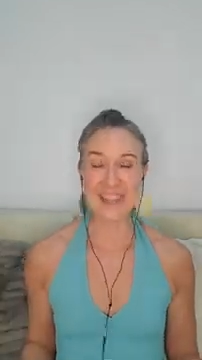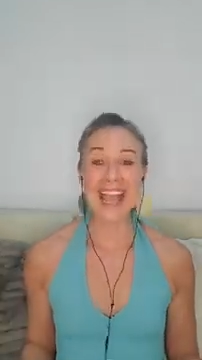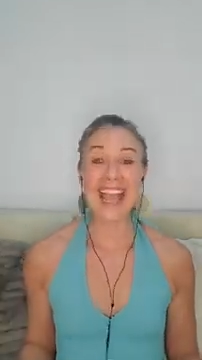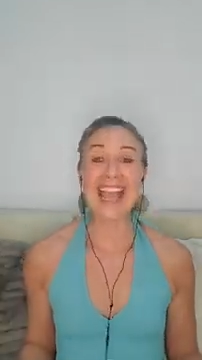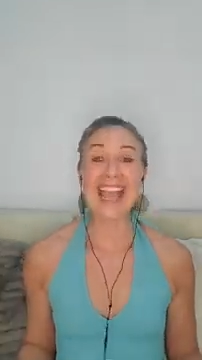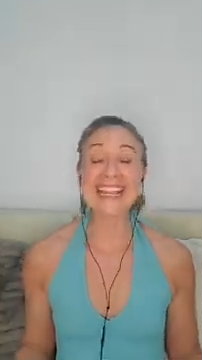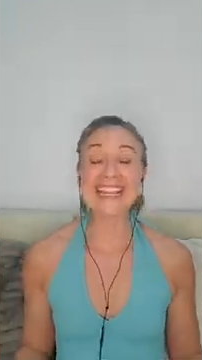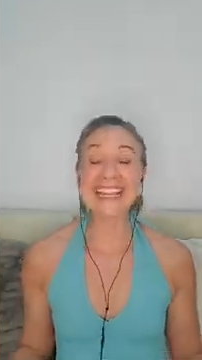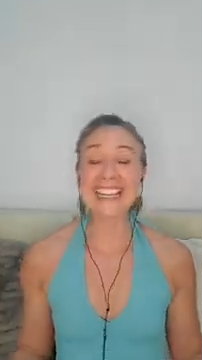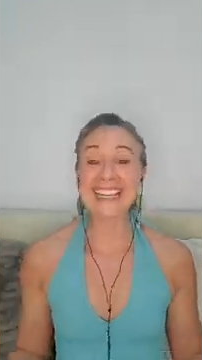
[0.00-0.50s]

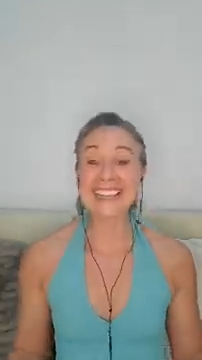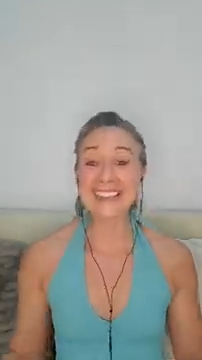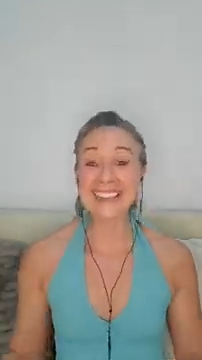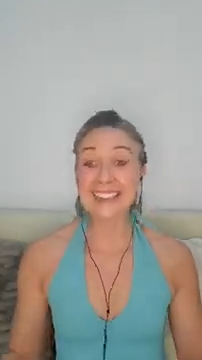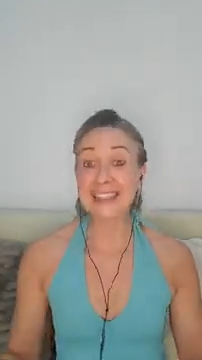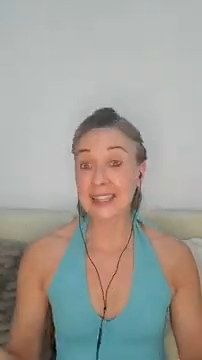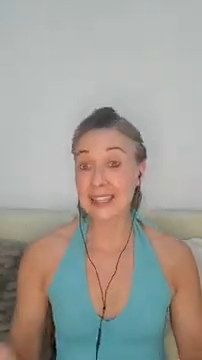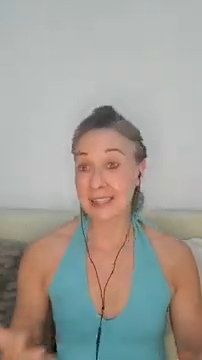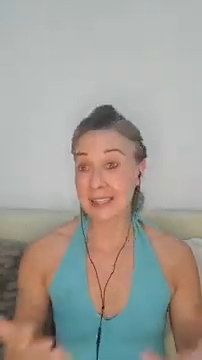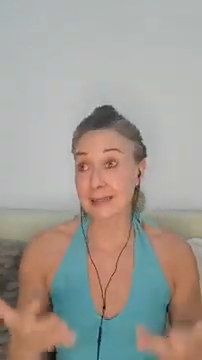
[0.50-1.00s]
And
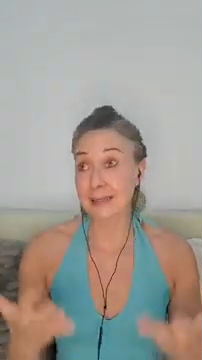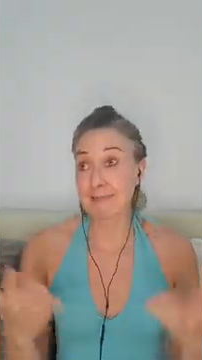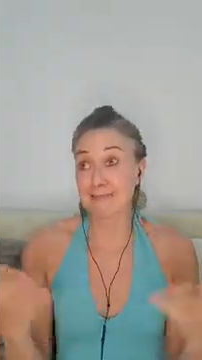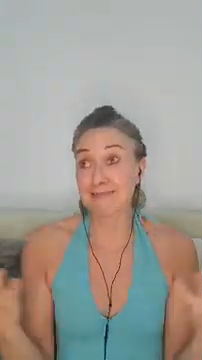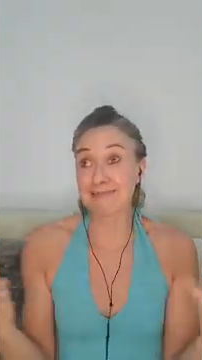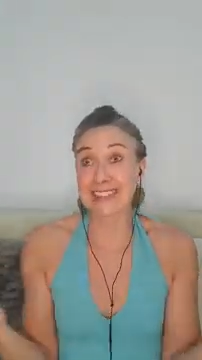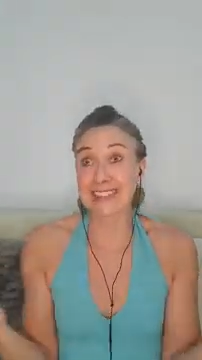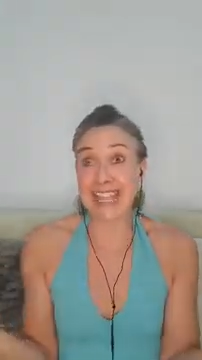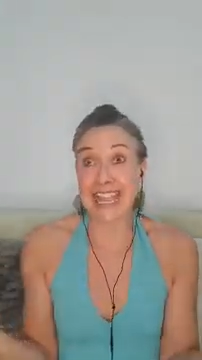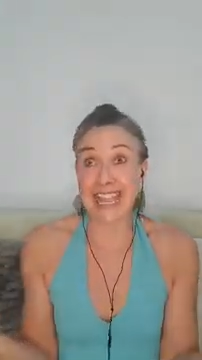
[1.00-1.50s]
in this
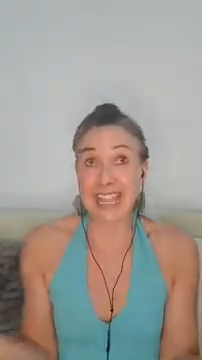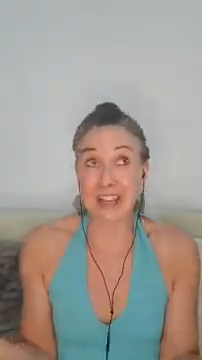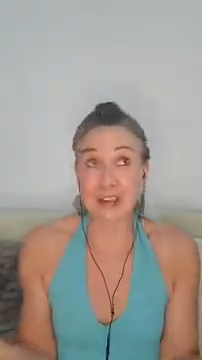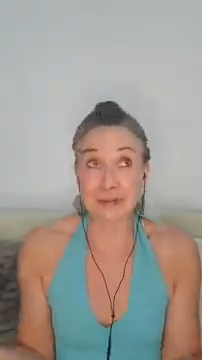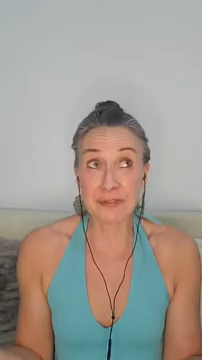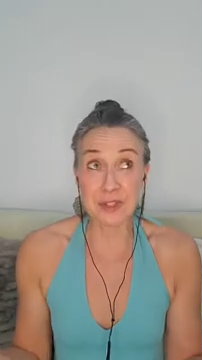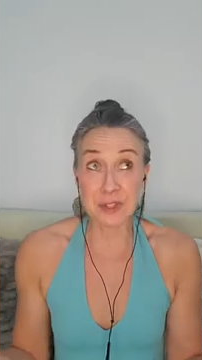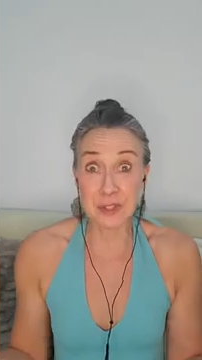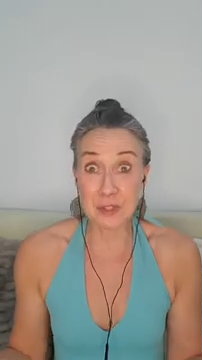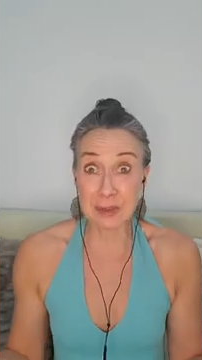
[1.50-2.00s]
day
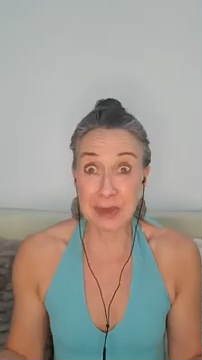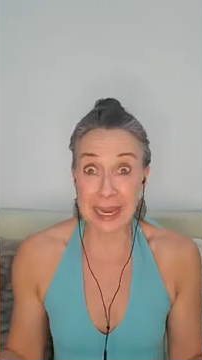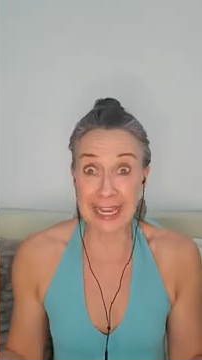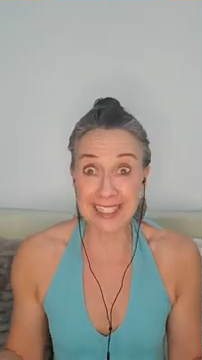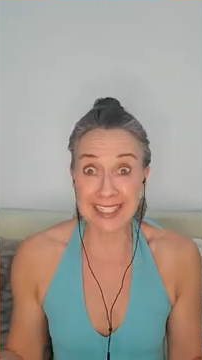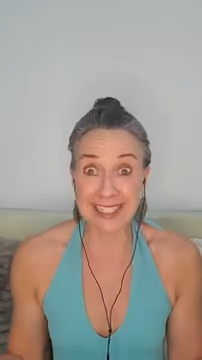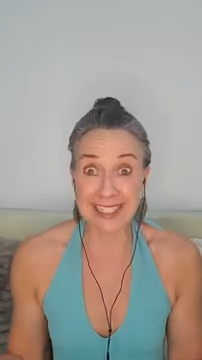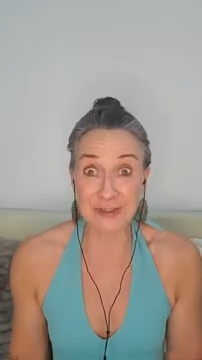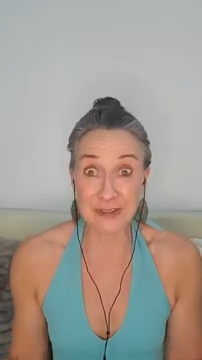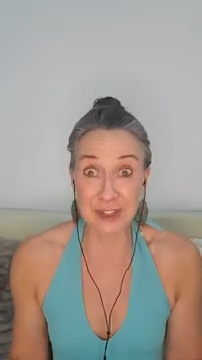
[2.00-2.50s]
of
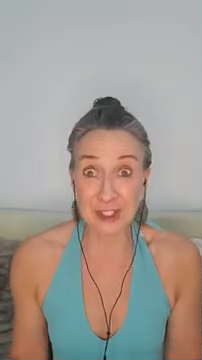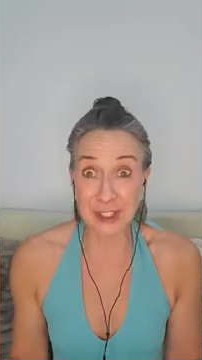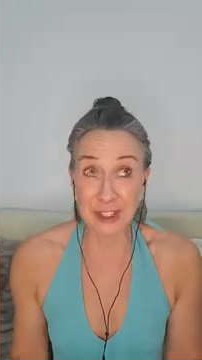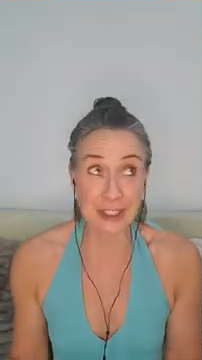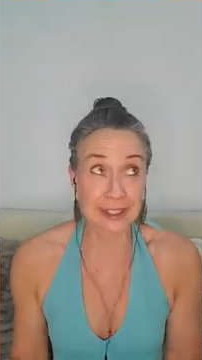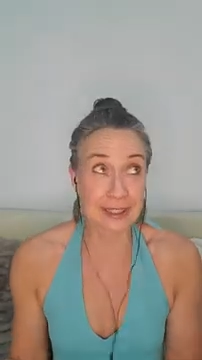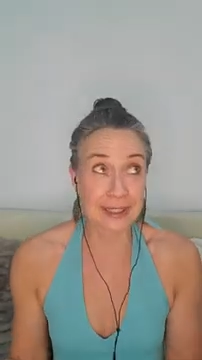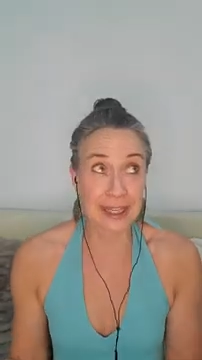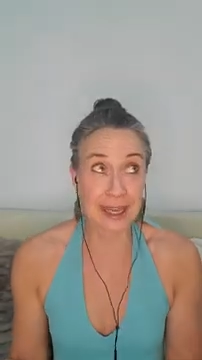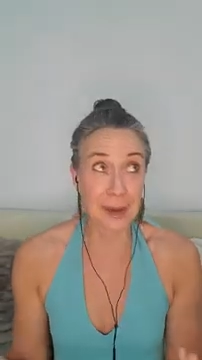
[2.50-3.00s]

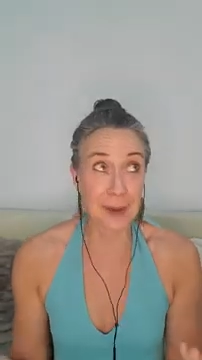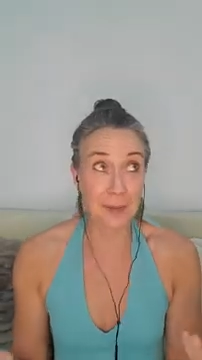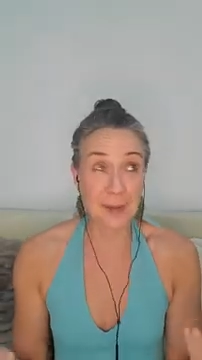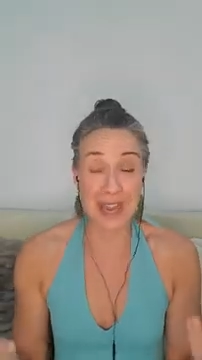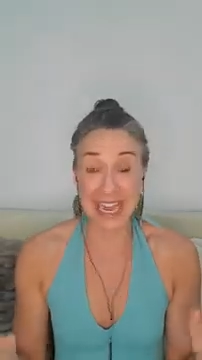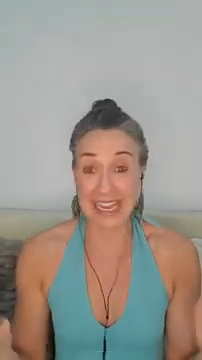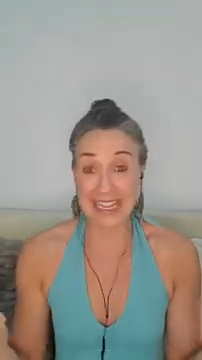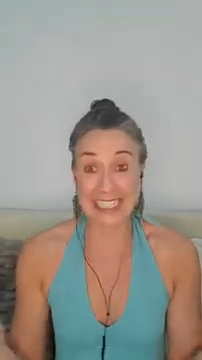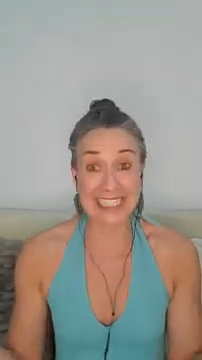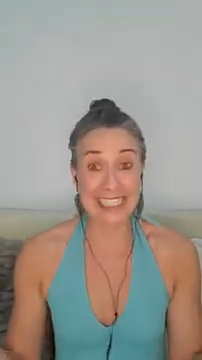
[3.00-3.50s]
stressful
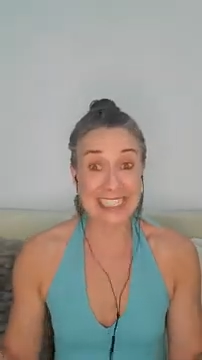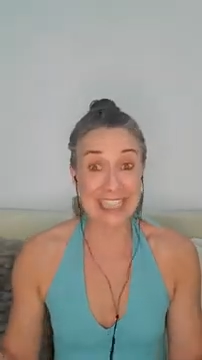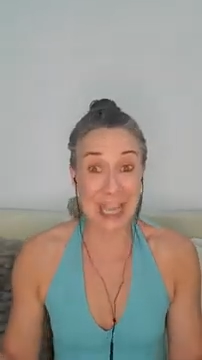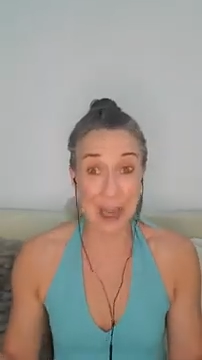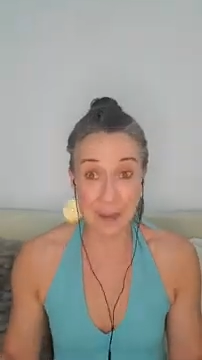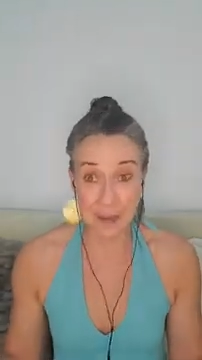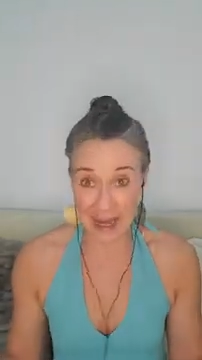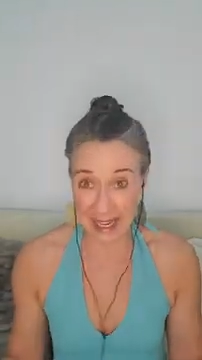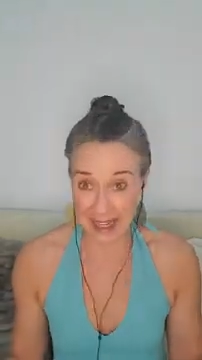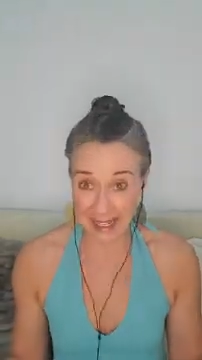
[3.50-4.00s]

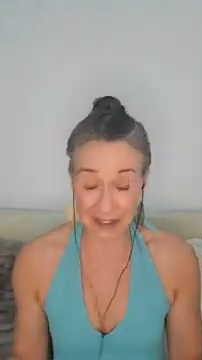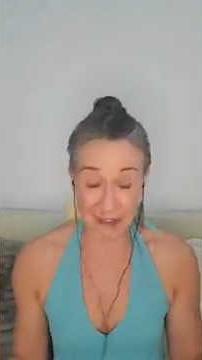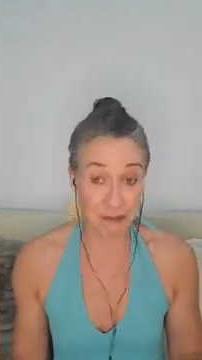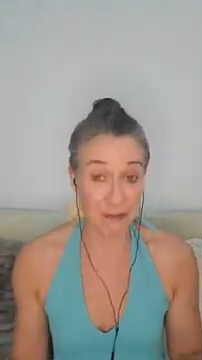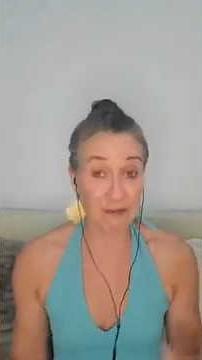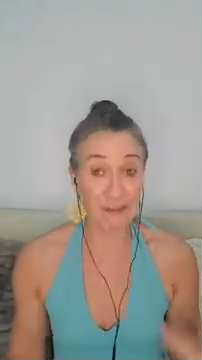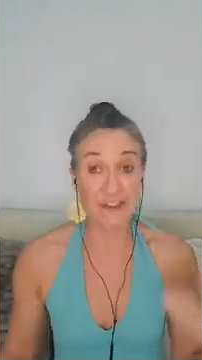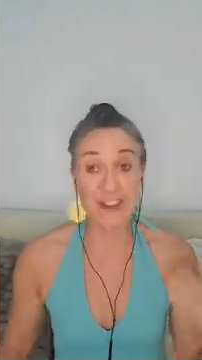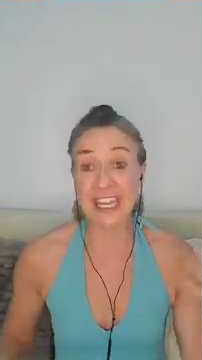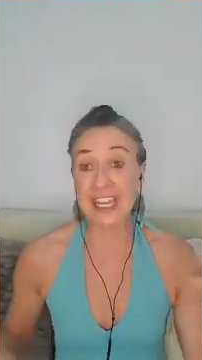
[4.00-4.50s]
pandemic,
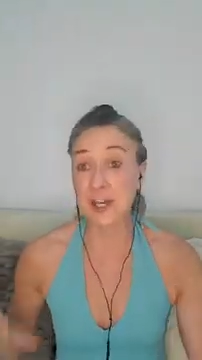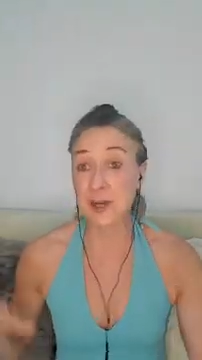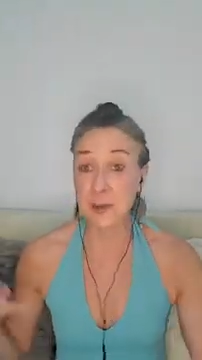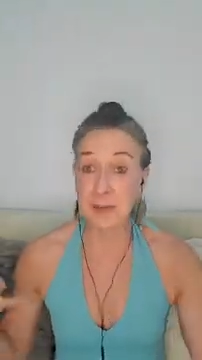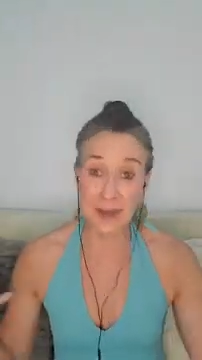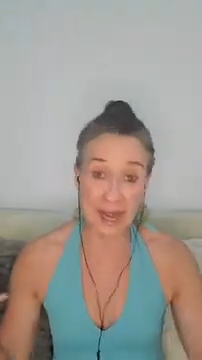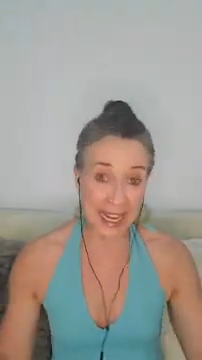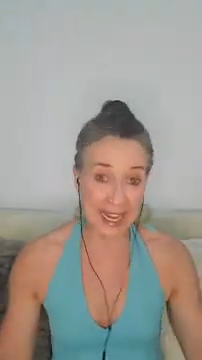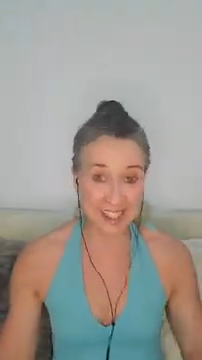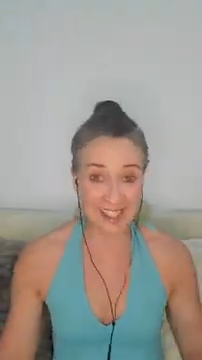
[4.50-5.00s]

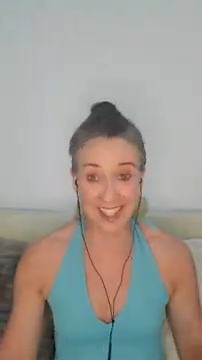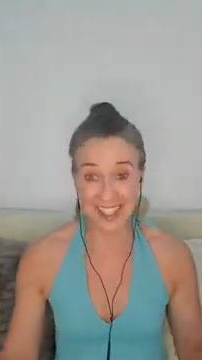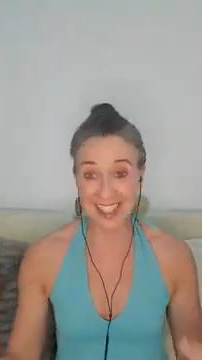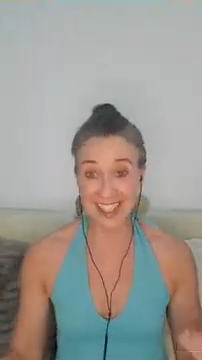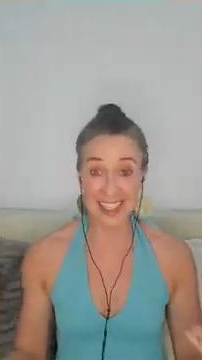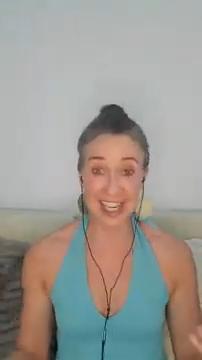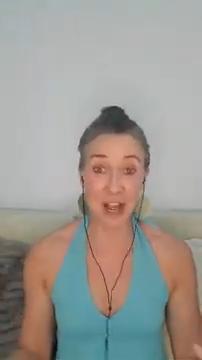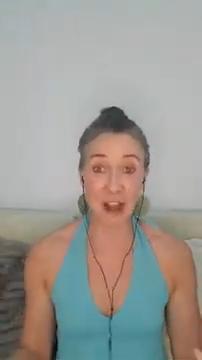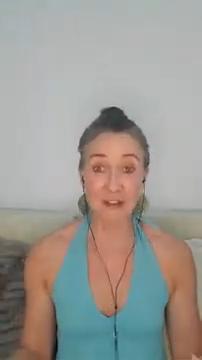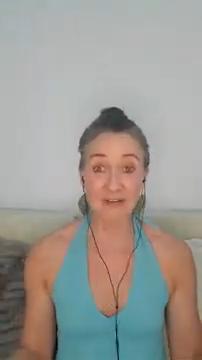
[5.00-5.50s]

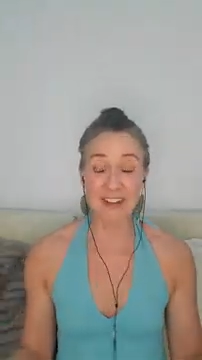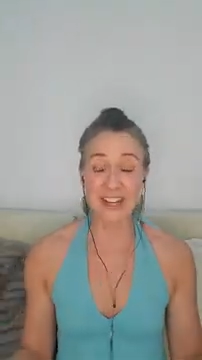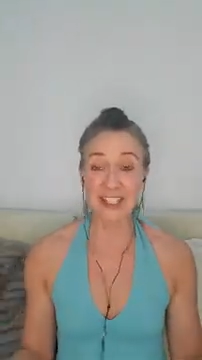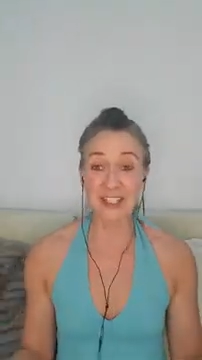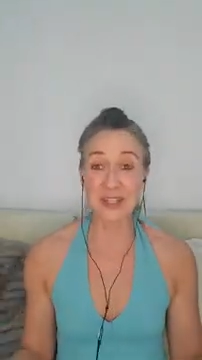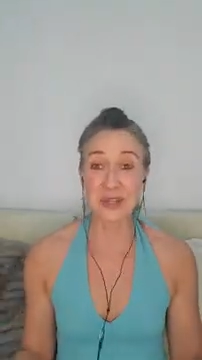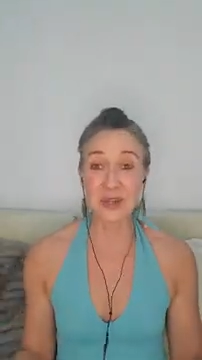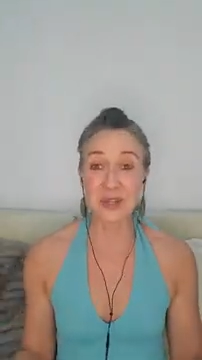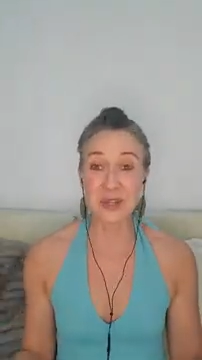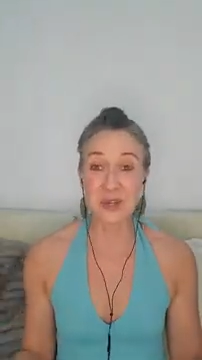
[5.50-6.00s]
fear-based stuff on
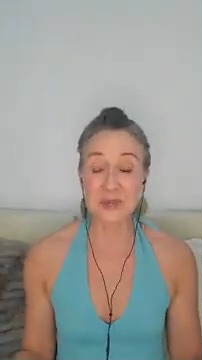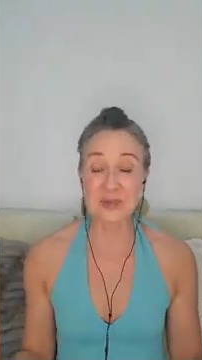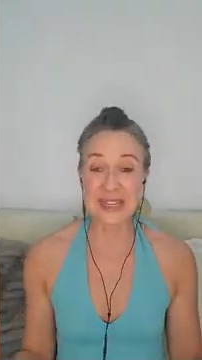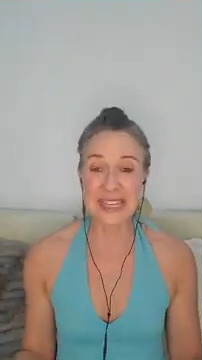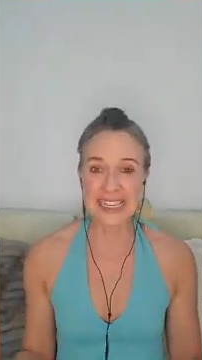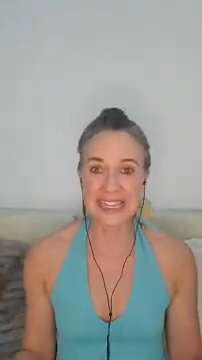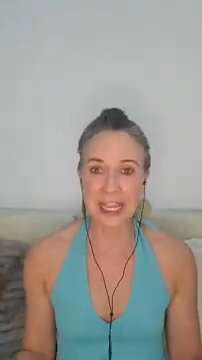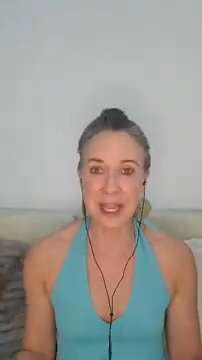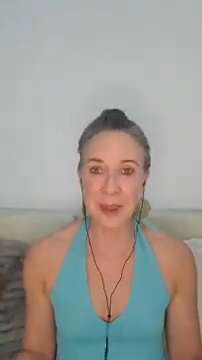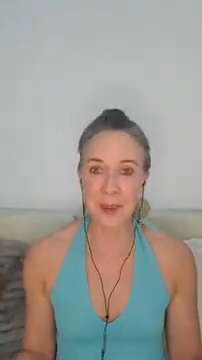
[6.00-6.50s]
social
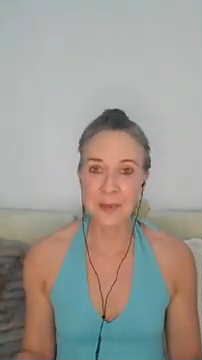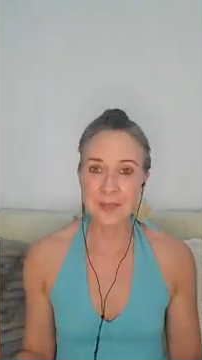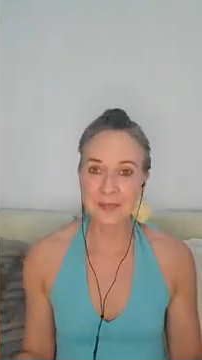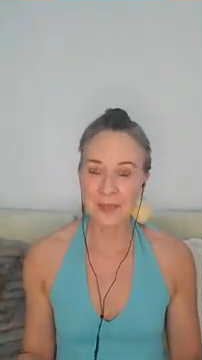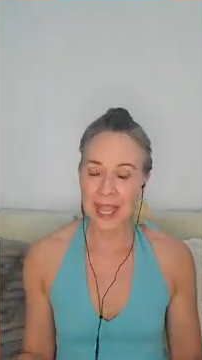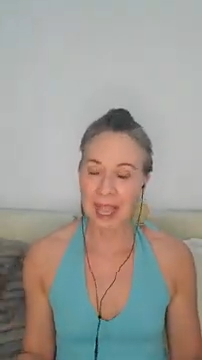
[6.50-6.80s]
media,